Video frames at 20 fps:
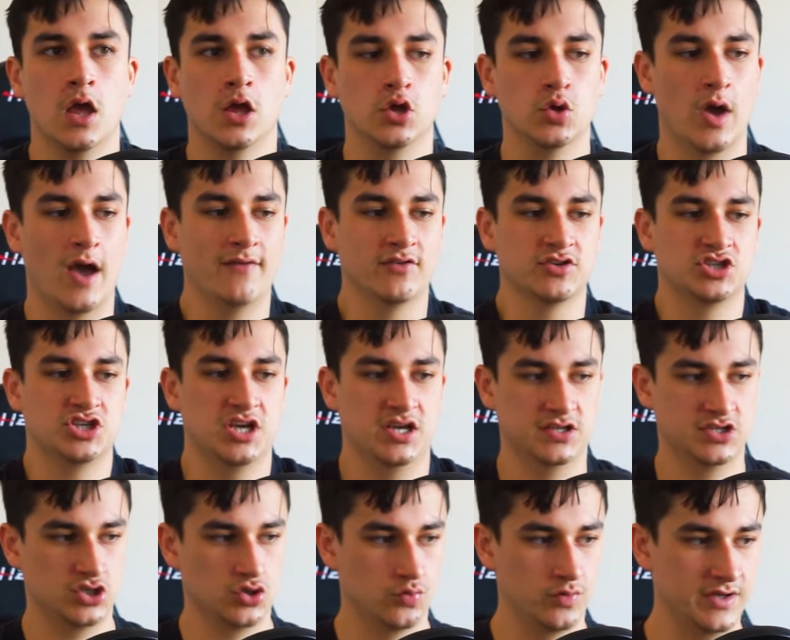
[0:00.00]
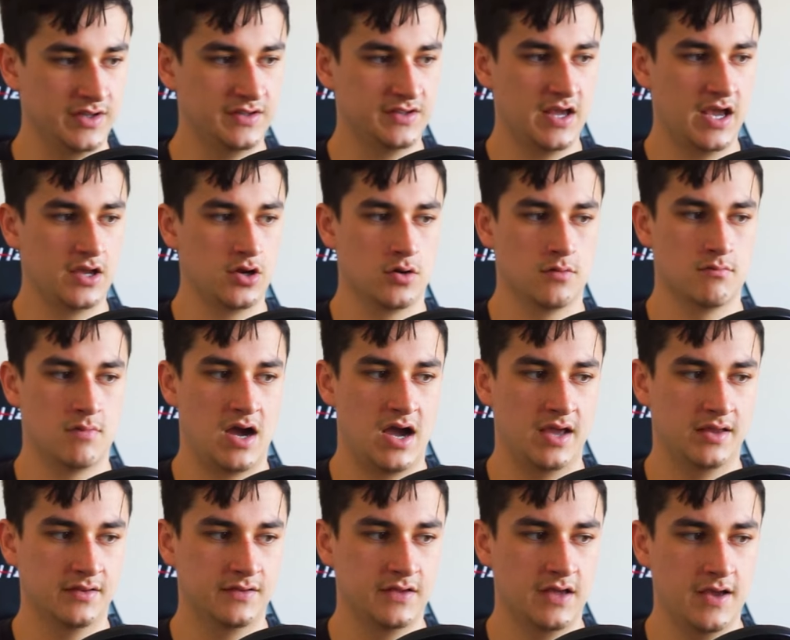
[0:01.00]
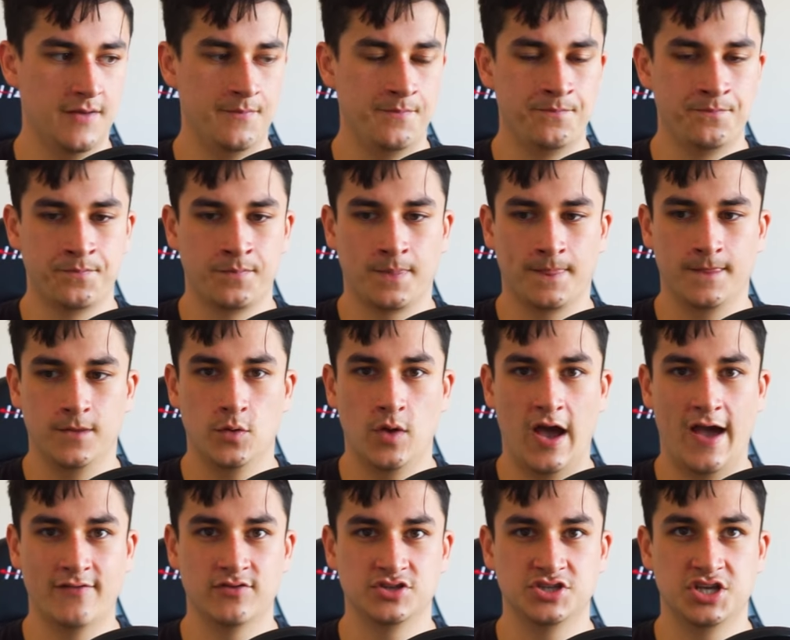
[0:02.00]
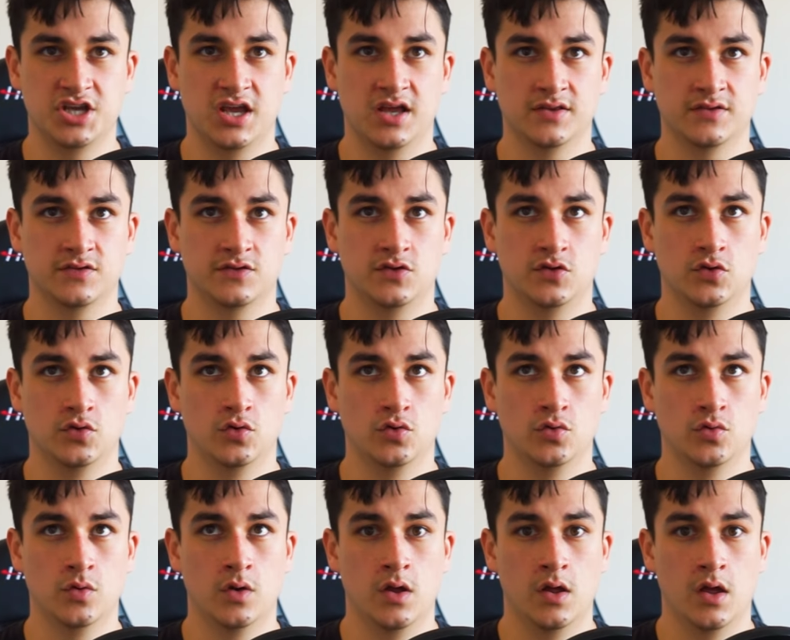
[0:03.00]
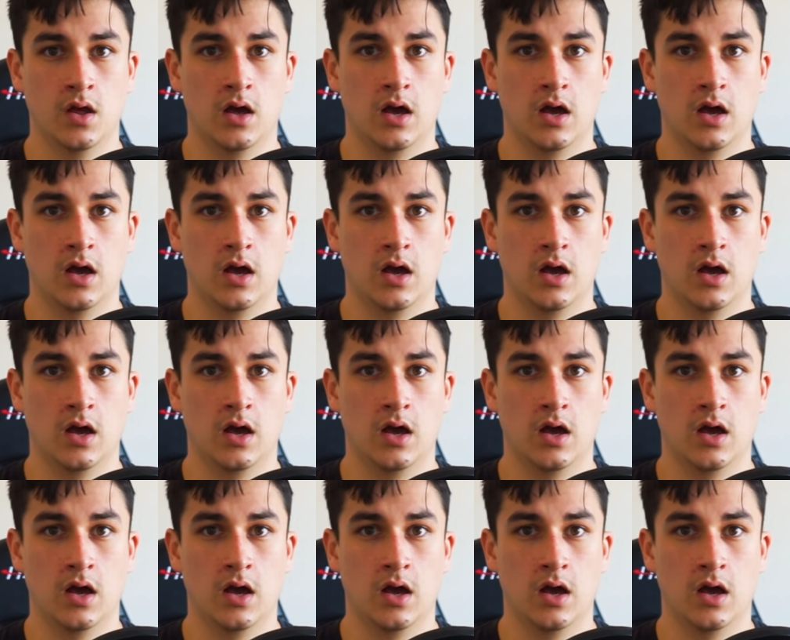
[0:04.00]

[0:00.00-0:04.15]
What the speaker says: You have a chance to reset your mindset. You have a chance to